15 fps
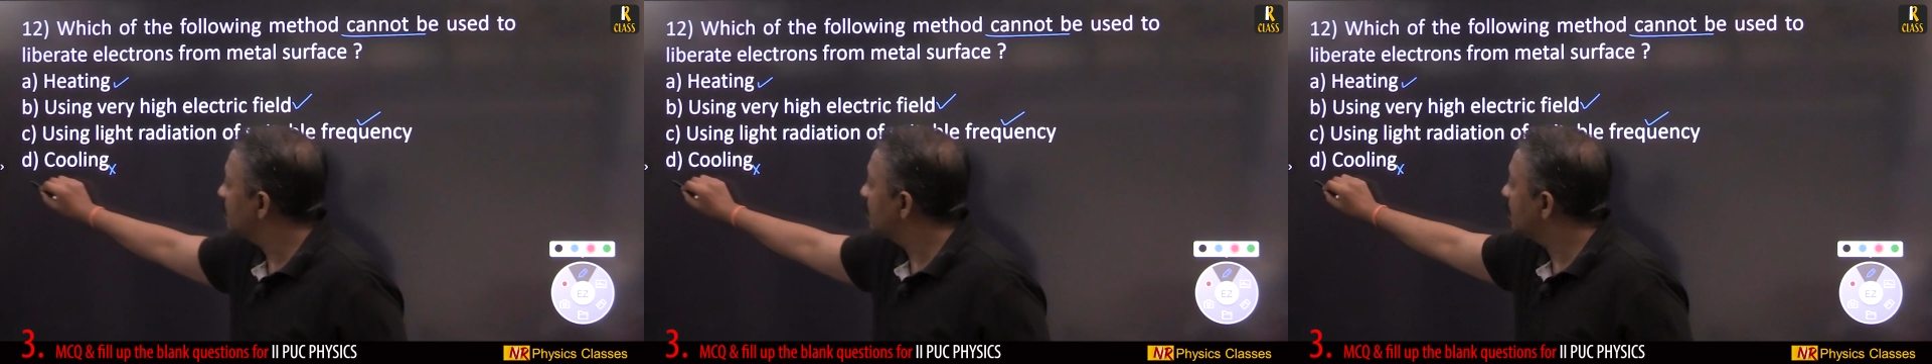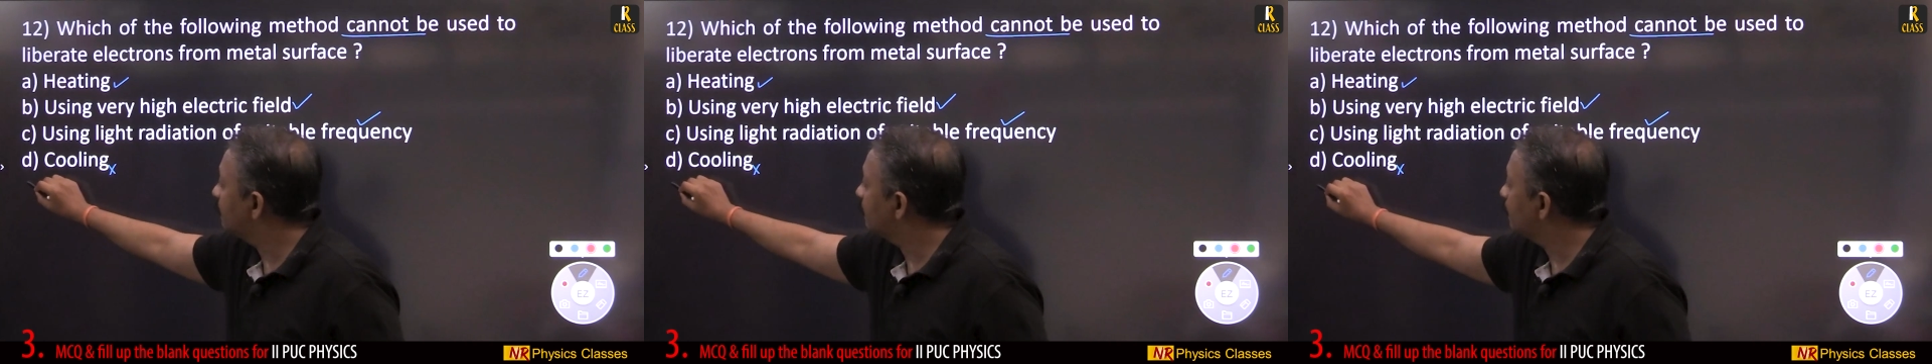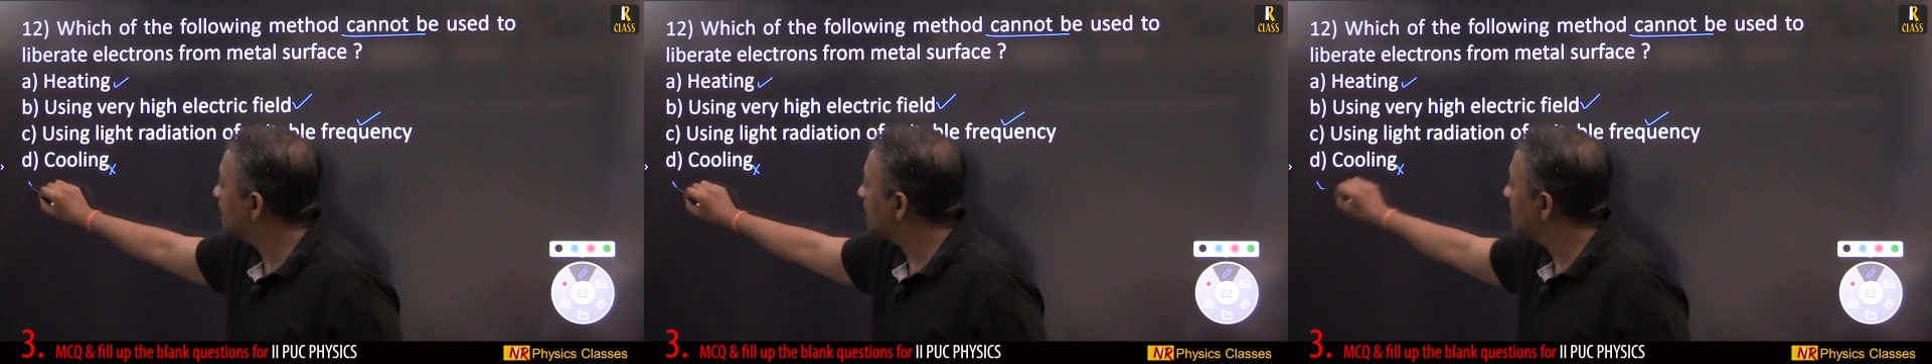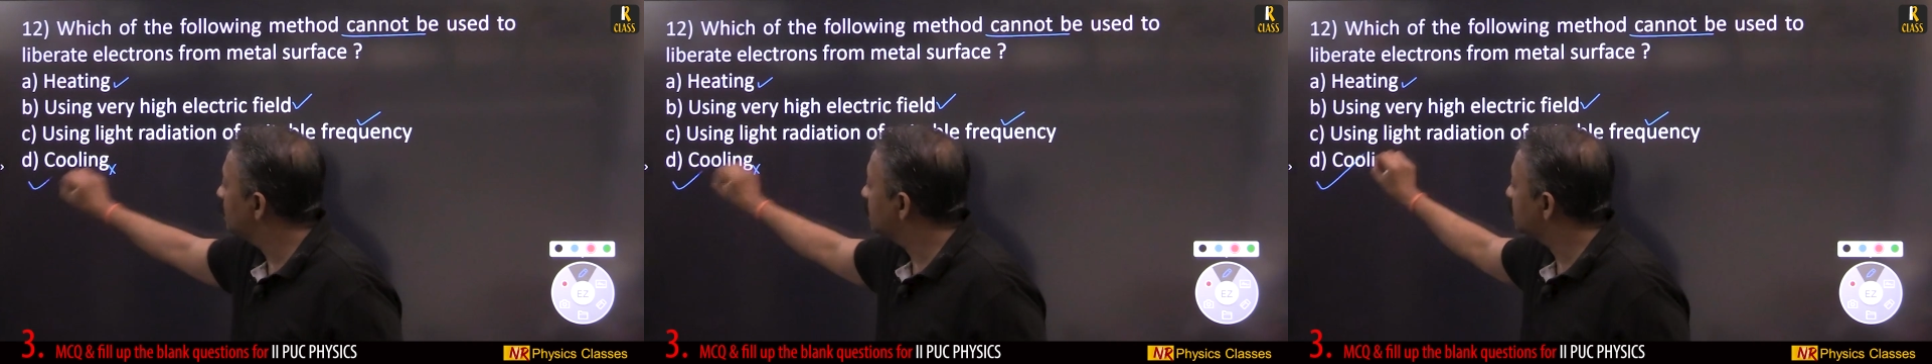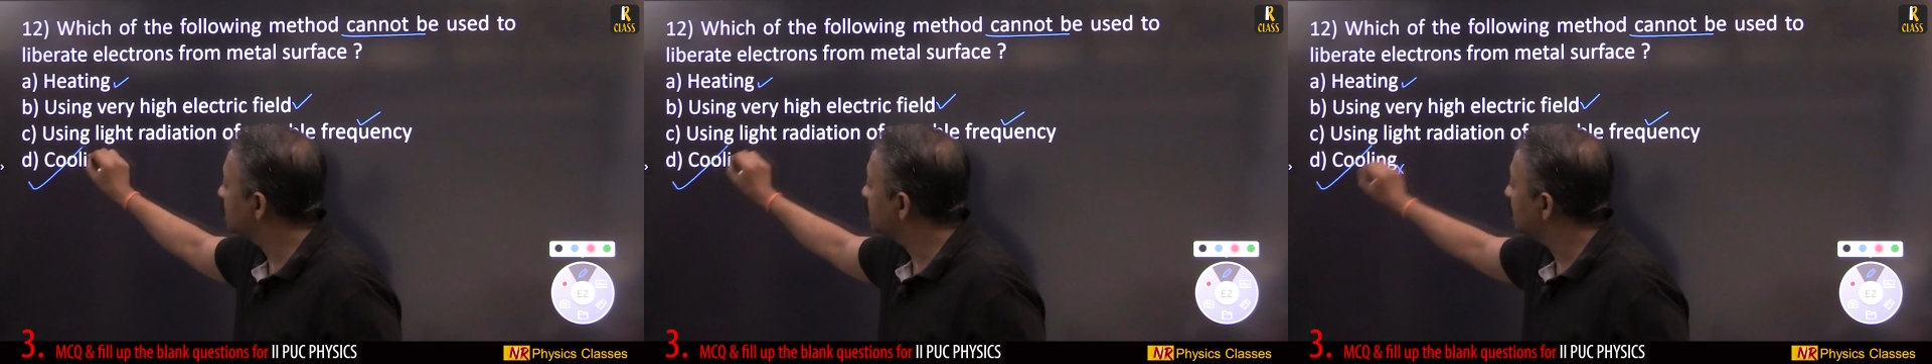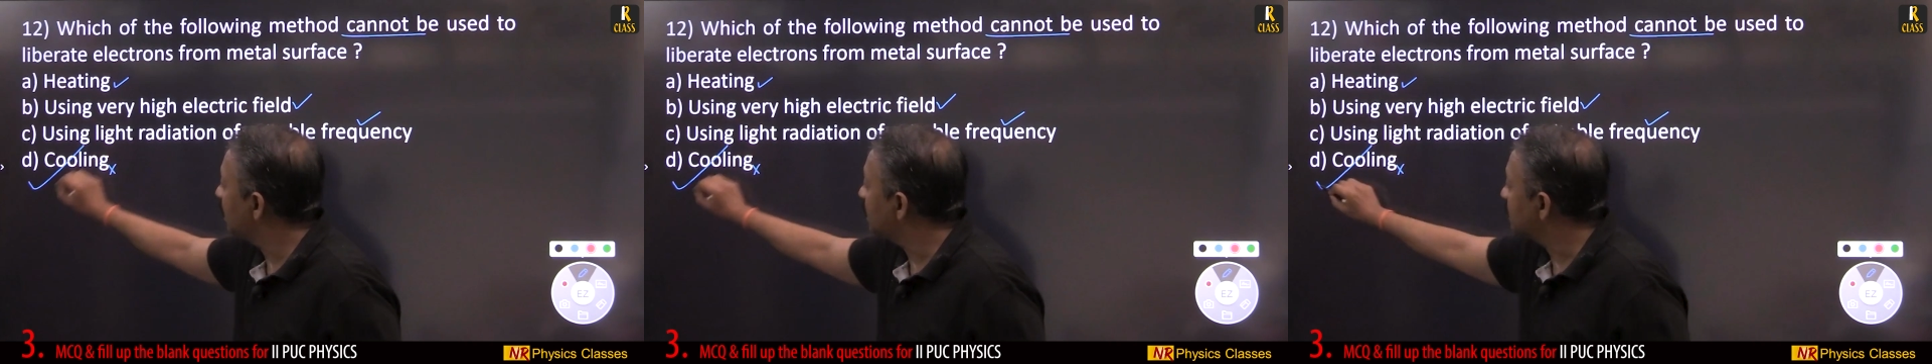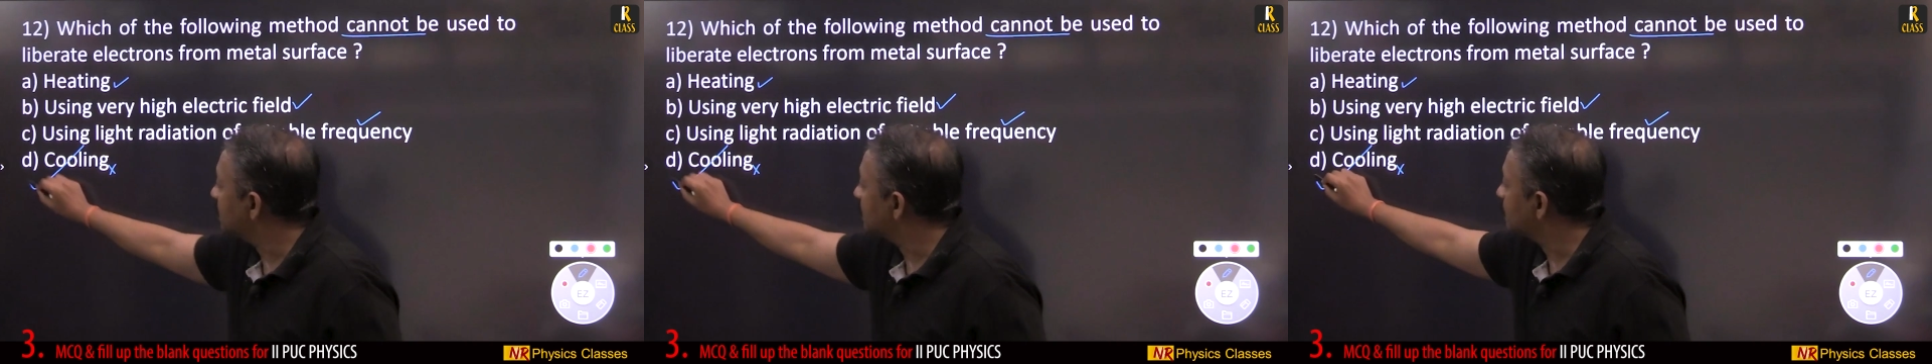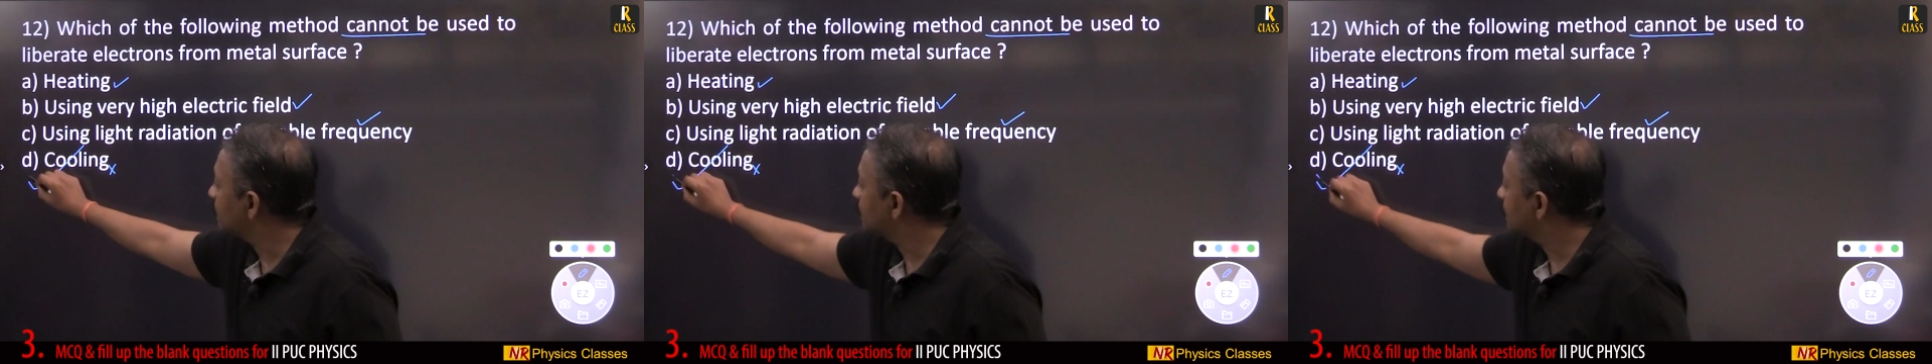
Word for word: therefore this is the answer.